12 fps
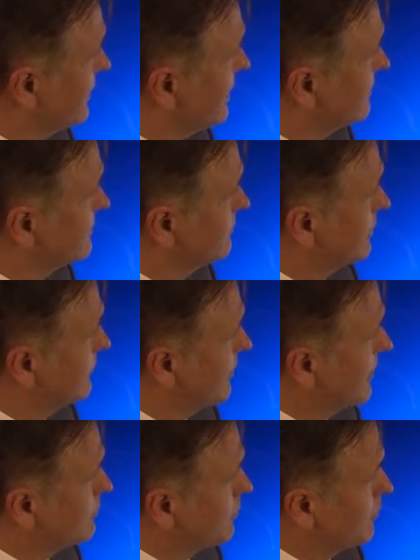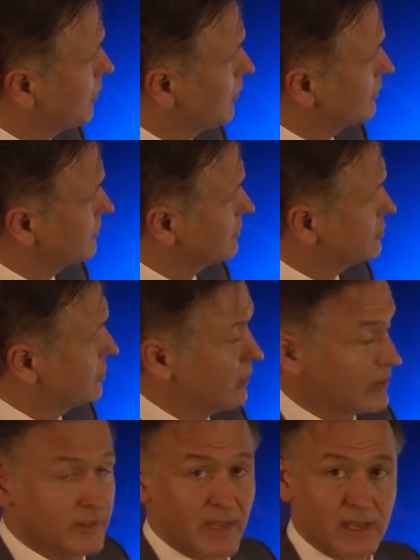a nice simplified proposal
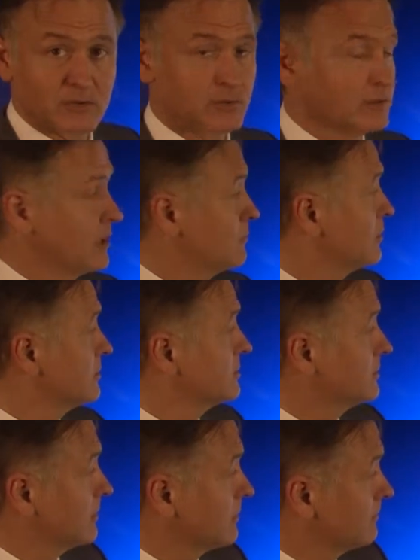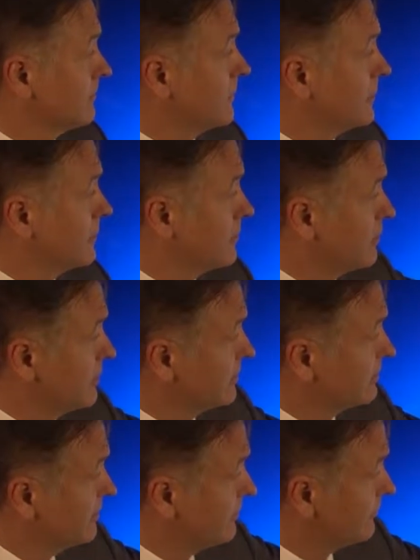showing the actual numbers. Here you
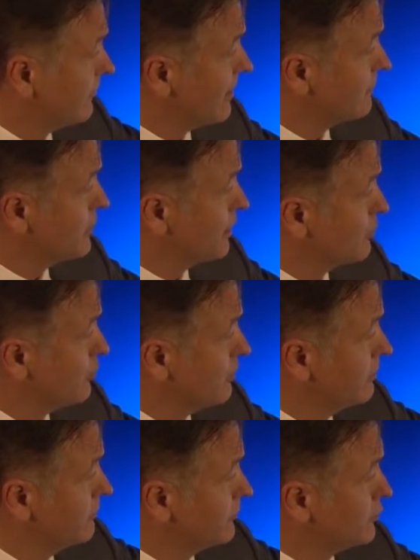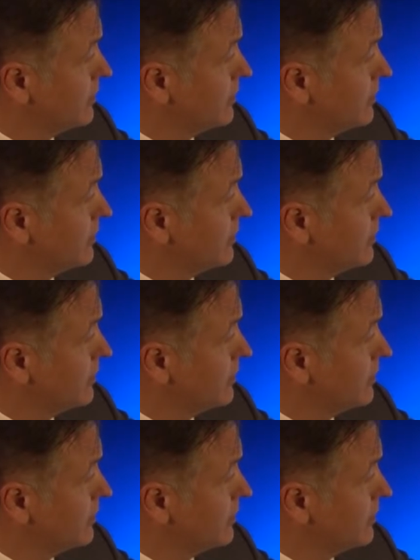can see the 5-pay premium of